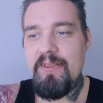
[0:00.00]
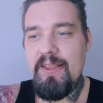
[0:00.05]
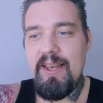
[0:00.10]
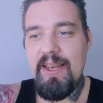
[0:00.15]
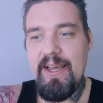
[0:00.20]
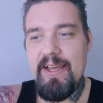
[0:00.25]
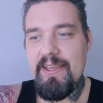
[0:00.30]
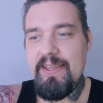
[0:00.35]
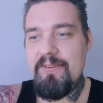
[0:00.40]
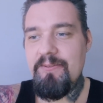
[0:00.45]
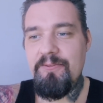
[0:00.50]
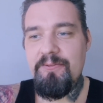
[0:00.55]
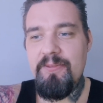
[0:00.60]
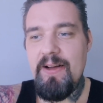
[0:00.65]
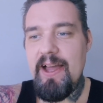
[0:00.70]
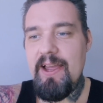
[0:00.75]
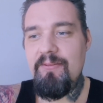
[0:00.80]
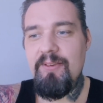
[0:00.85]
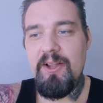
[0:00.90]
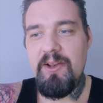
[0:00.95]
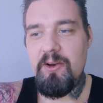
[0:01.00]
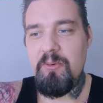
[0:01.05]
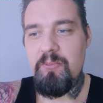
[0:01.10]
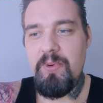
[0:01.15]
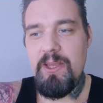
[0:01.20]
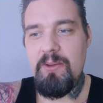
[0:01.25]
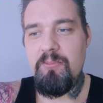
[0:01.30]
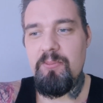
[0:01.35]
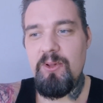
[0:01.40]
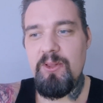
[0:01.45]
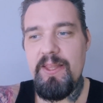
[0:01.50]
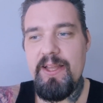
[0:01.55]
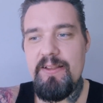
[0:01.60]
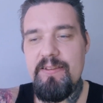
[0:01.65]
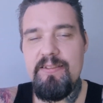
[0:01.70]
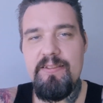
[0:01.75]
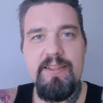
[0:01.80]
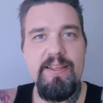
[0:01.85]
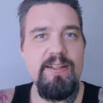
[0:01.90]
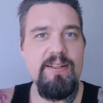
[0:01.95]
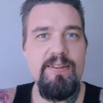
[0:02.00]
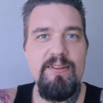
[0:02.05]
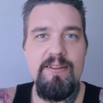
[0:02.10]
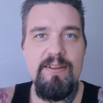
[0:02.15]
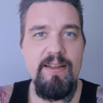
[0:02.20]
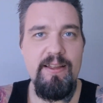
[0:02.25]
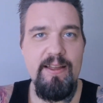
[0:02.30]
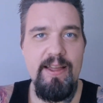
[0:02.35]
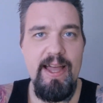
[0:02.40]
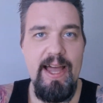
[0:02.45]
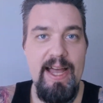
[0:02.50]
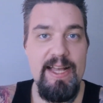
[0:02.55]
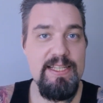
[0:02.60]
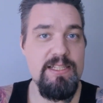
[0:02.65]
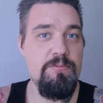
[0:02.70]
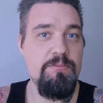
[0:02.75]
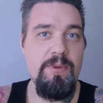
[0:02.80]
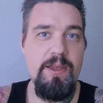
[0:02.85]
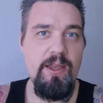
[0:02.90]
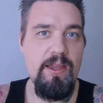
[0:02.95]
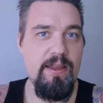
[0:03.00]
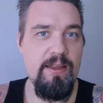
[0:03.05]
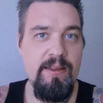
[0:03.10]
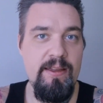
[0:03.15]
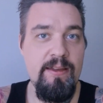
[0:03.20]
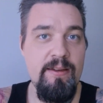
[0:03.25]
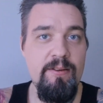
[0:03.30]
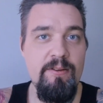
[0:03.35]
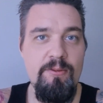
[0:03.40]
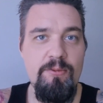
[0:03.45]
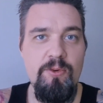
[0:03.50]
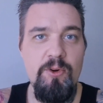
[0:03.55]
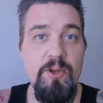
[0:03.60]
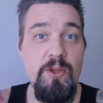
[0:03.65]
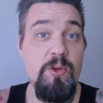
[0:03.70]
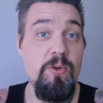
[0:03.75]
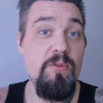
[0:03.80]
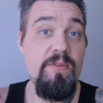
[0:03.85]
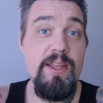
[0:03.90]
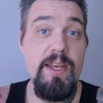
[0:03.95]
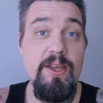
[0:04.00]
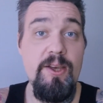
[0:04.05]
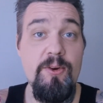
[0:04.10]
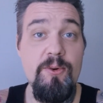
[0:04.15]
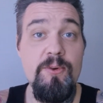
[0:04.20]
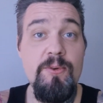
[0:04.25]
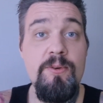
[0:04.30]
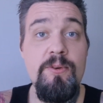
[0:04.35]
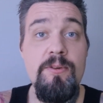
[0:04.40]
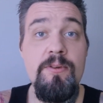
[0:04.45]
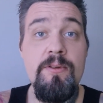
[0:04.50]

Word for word: the like five hundred people that still ask me for a new video.